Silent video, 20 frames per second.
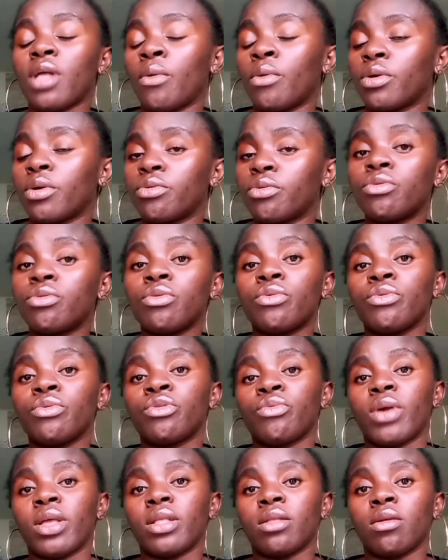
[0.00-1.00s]
our
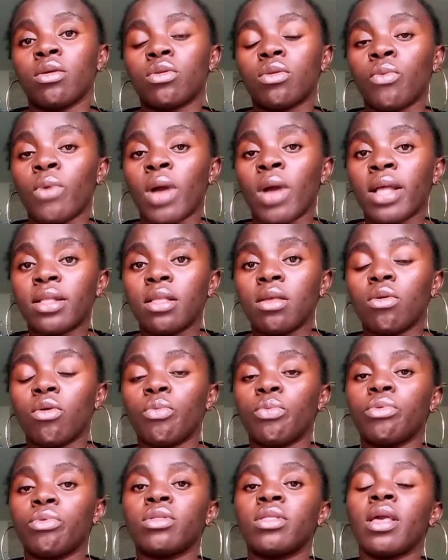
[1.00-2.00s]
cuticles were not widely
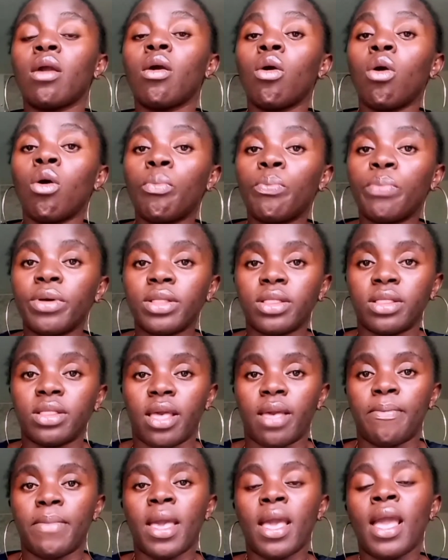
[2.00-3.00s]
open, they opened
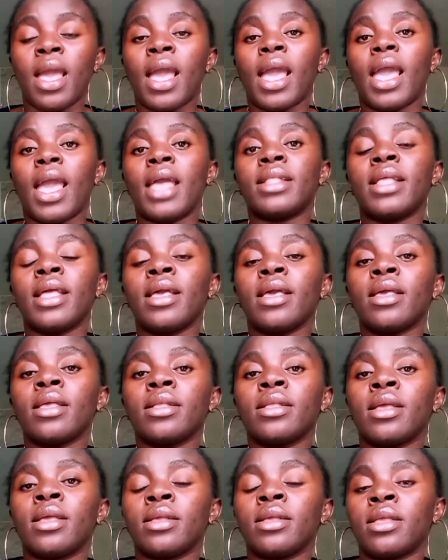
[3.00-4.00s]
them and
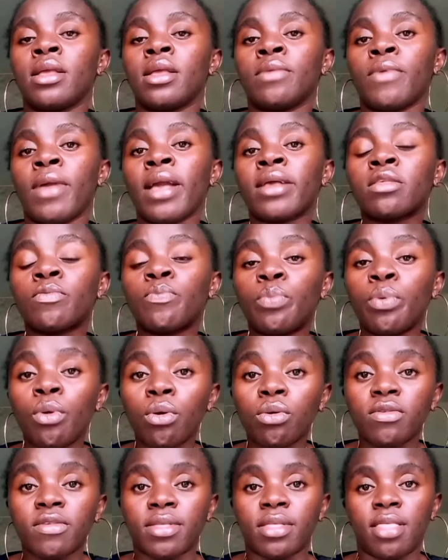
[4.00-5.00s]
they, they, they
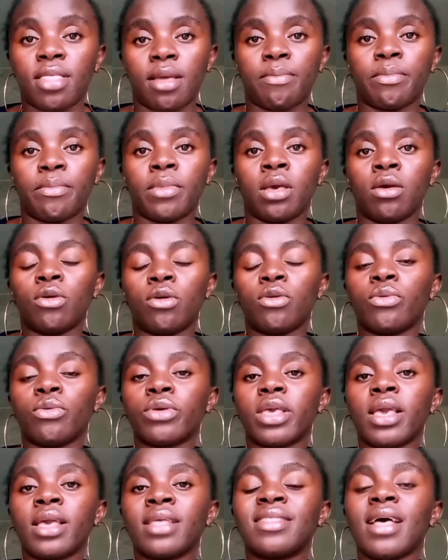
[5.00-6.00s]
exposed them
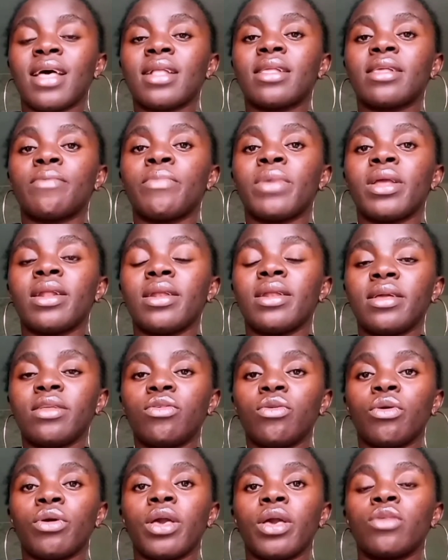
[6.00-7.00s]
okay that may
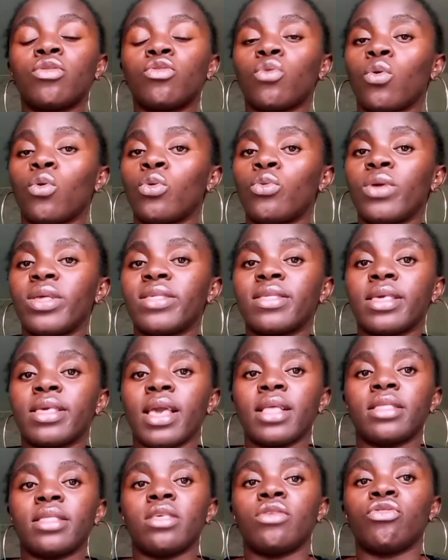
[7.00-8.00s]
lead your hair to always
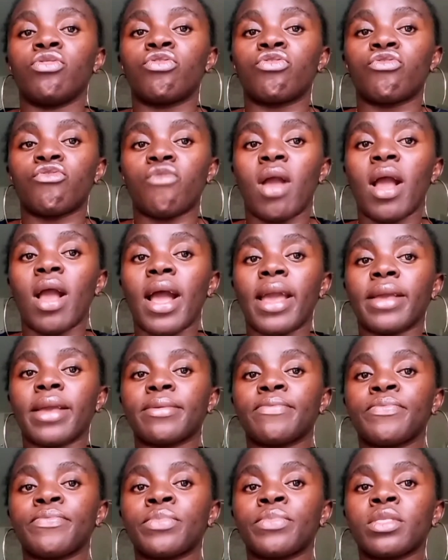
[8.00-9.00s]
getting dry